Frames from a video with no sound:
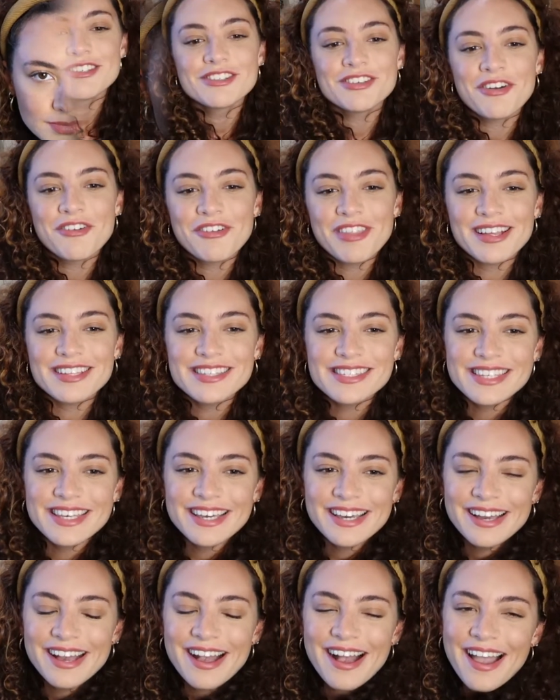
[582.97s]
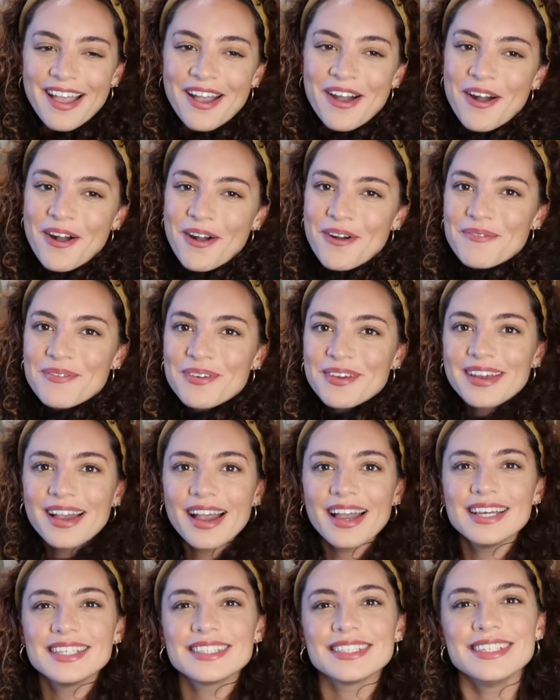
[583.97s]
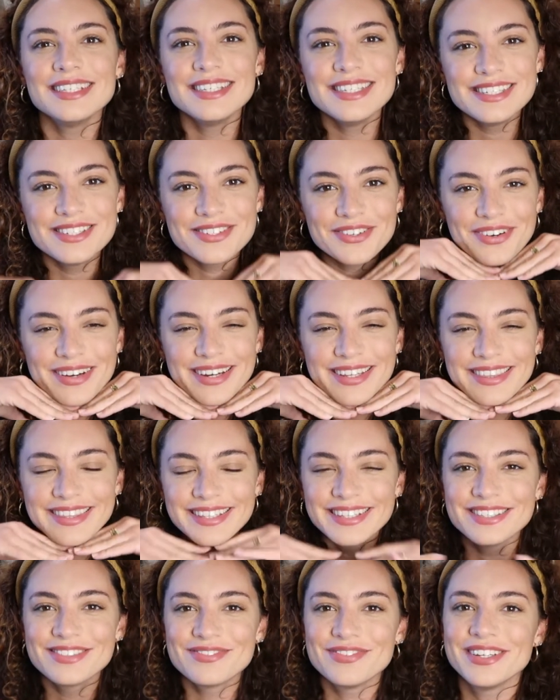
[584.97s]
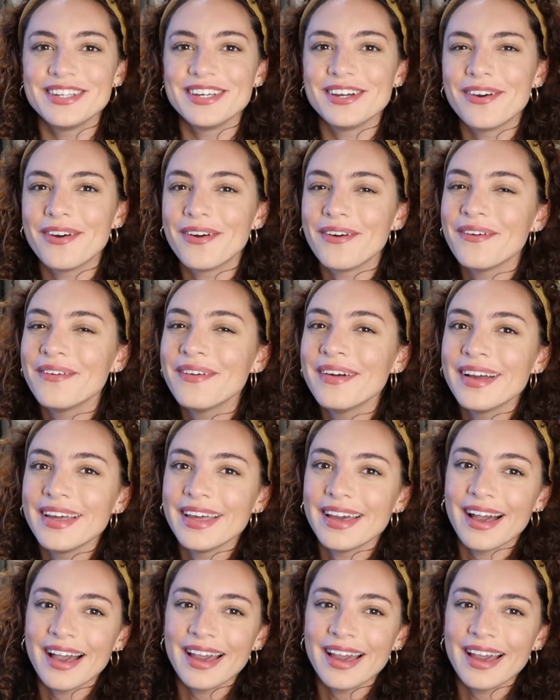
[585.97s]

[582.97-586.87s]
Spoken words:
So that's it. I hope you guys enjoyed this video.